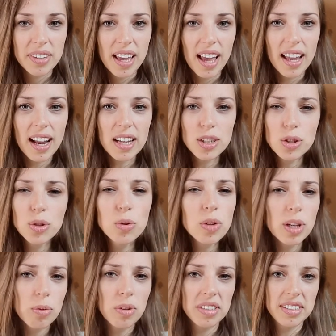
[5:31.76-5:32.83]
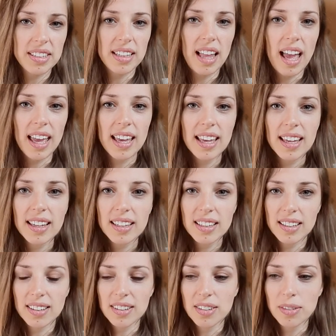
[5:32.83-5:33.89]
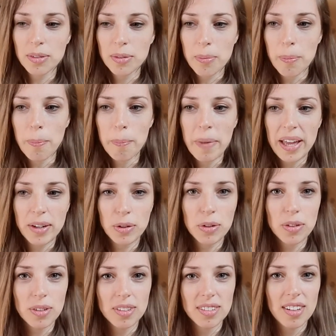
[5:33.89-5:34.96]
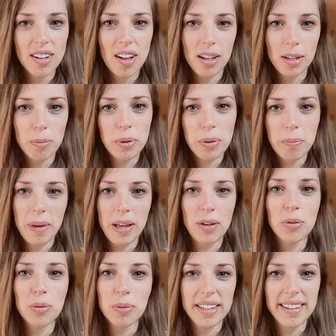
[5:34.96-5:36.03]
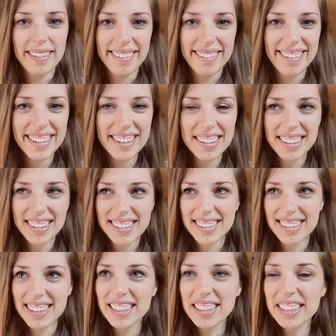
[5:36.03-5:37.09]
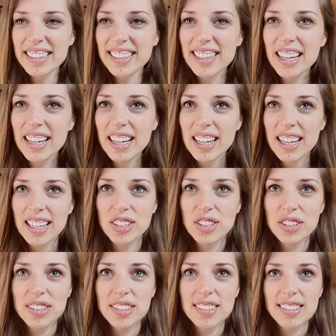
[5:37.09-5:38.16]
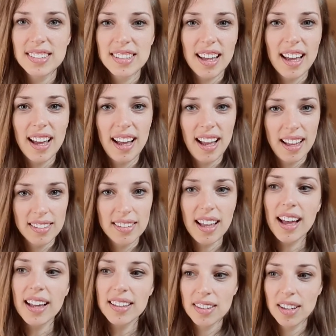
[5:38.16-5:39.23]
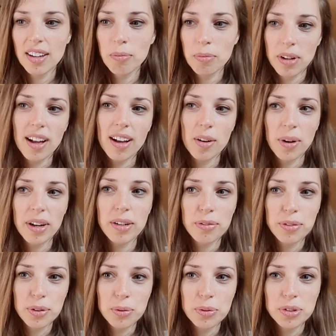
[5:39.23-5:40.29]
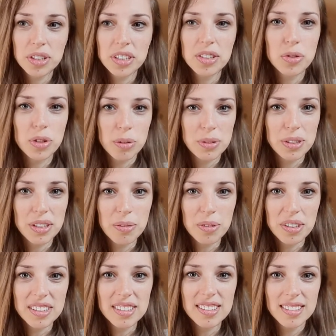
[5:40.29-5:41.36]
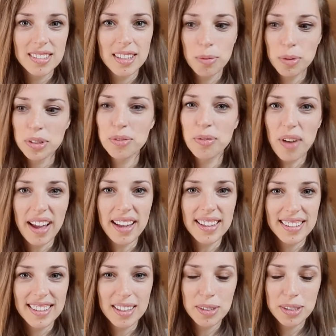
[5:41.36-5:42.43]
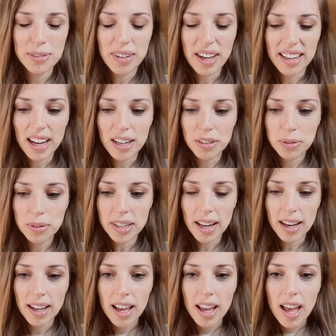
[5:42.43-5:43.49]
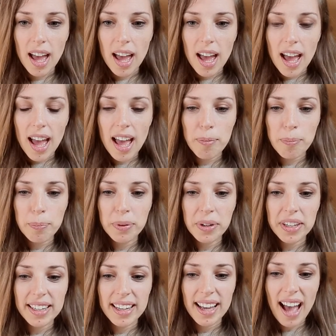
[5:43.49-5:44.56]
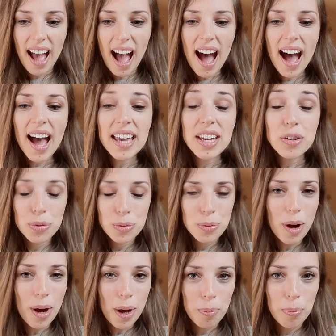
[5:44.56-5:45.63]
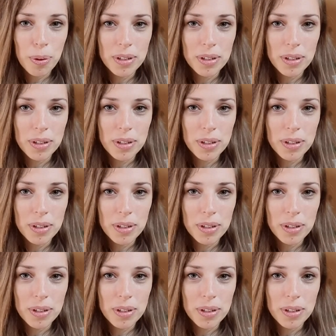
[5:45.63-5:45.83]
And I knew he wasn't like, you know, medal, Olympic medal winning skier. He just had quite a few ski trips and he was fine. He was fine. I knew that. But I grew up